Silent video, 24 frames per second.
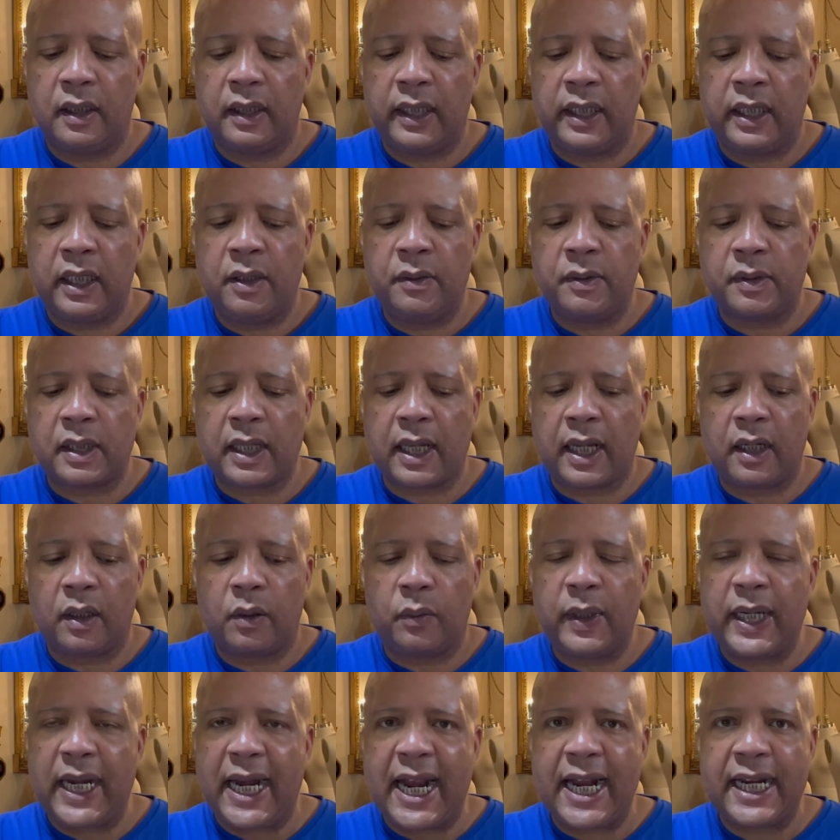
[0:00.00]
And he was like,
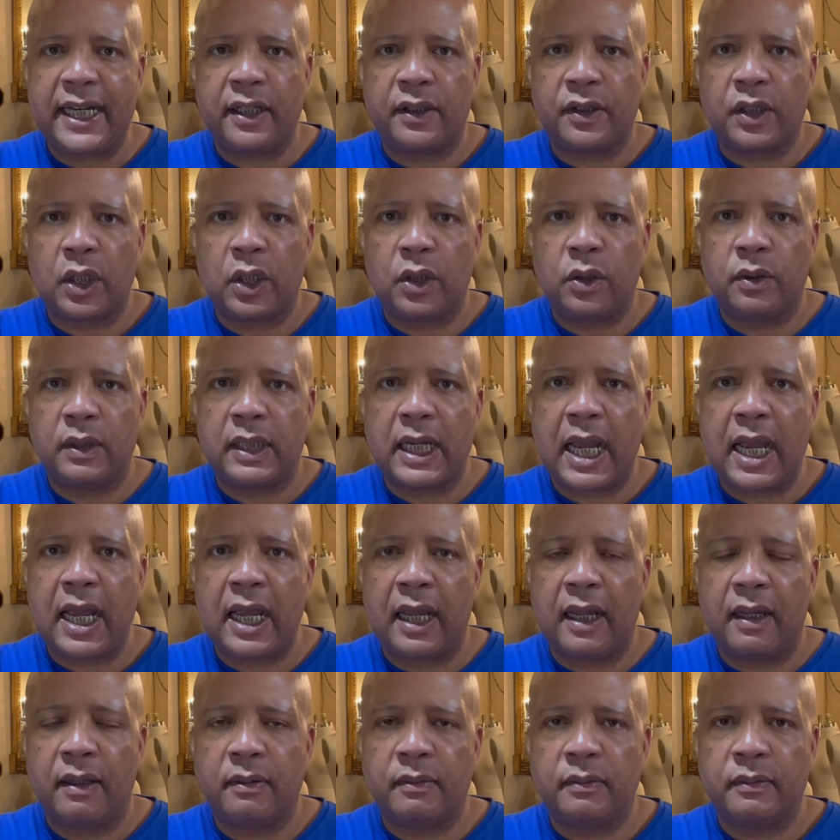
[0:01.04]
"We had it the whole time."
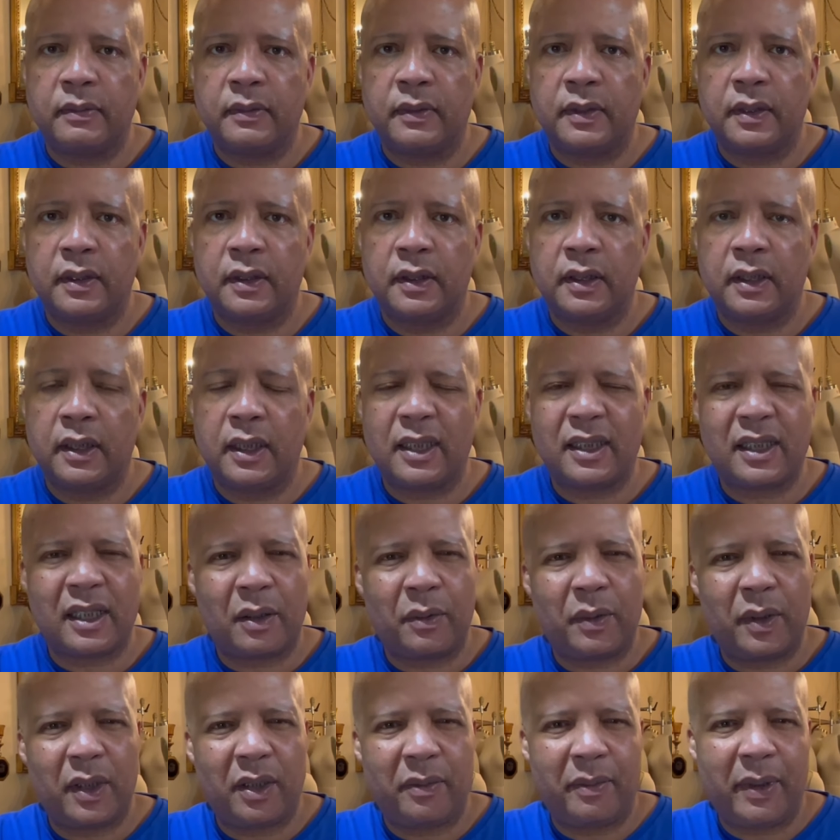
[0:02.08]
And I was
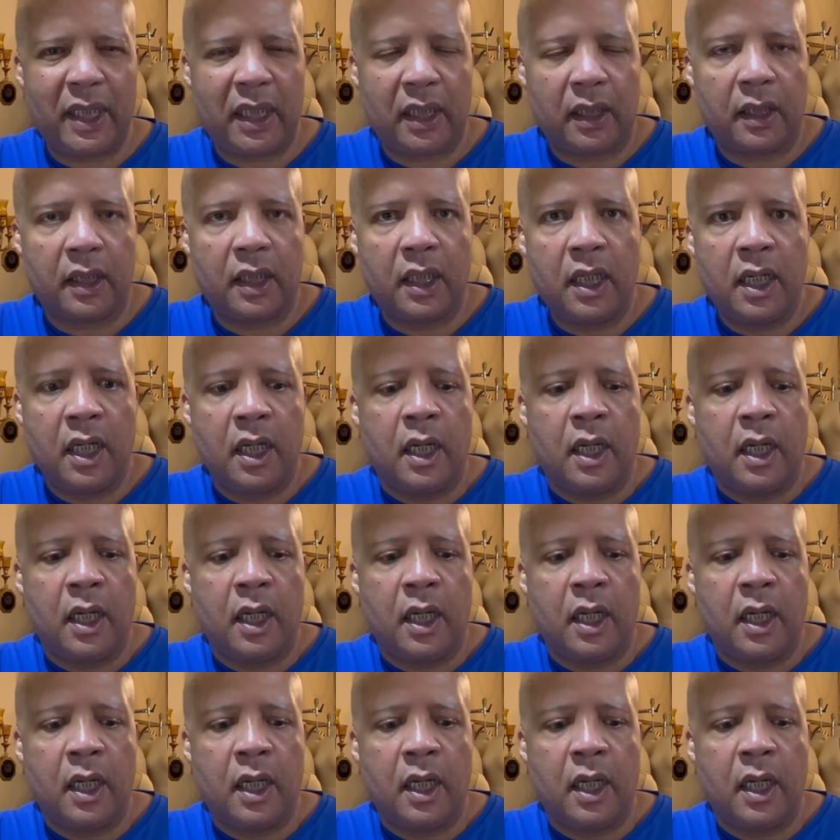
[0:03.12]
like, "What do you mean?"